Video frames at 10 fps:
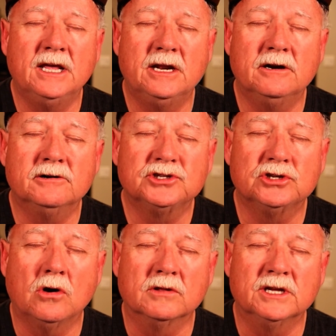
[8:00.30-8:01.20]
and in her
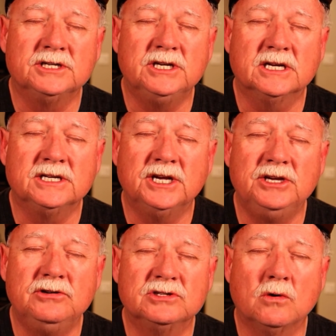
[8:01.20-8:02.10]
soul as she continues